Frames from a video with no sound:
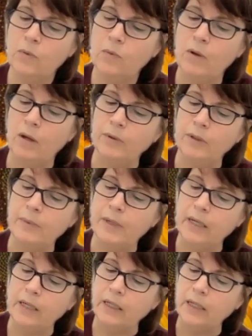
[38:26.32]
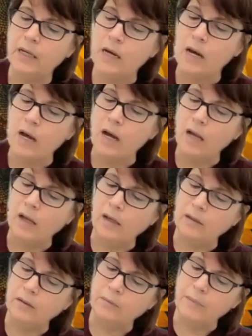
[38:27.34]
while remaining
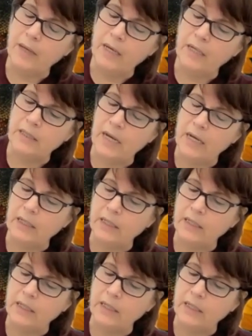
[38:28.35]
calm and at